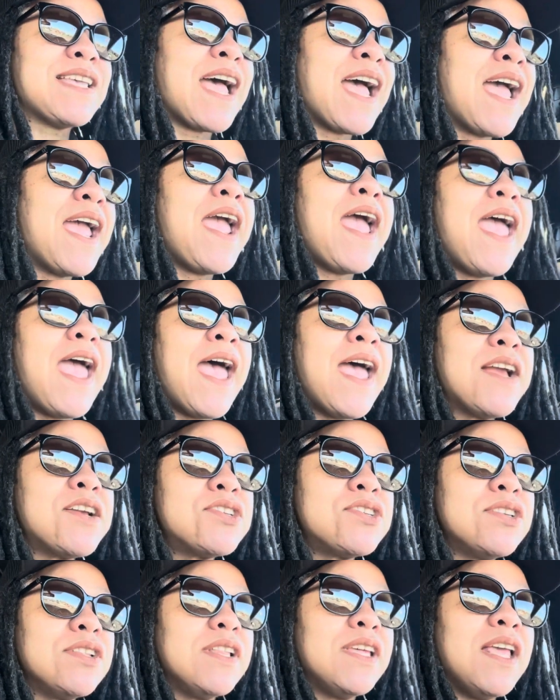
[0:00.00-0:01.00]
I
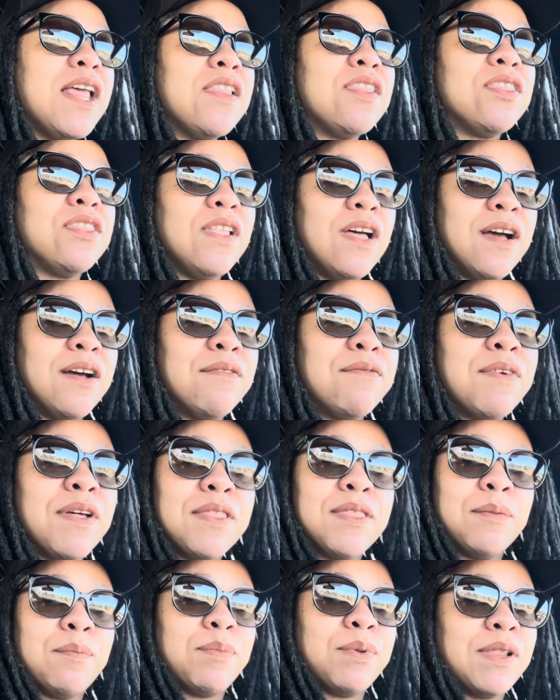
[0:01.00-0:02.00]
actually
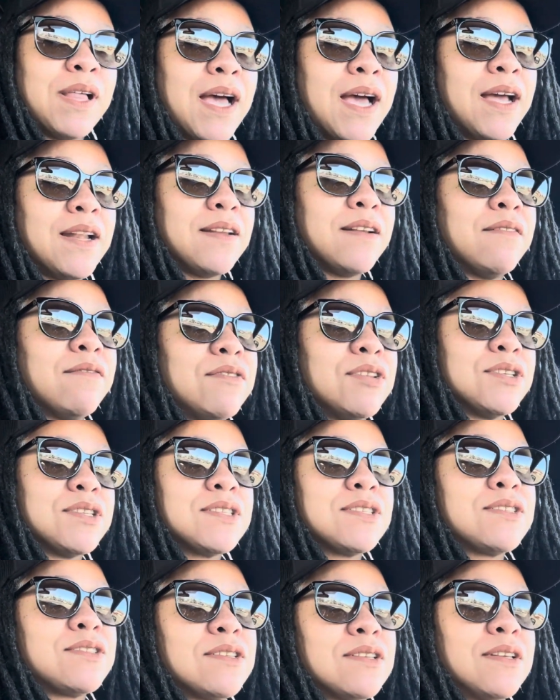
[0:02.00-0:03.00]
love the plot of
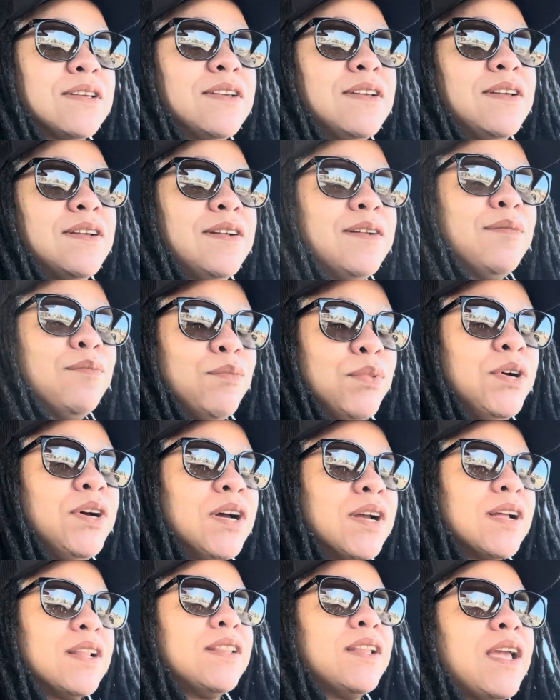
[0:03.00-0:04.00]
this
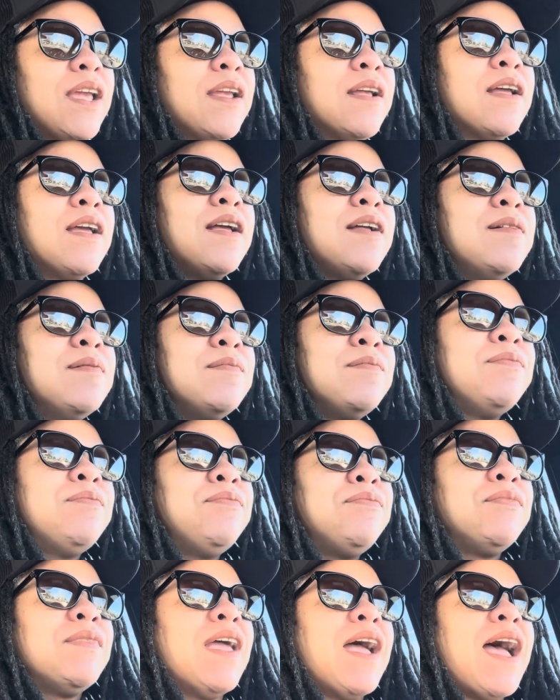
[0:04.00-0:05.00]
book. Like,
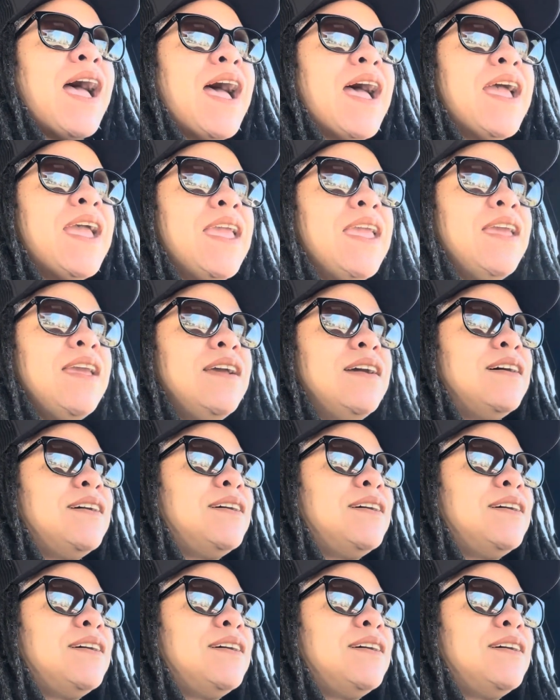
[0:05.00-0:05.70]
I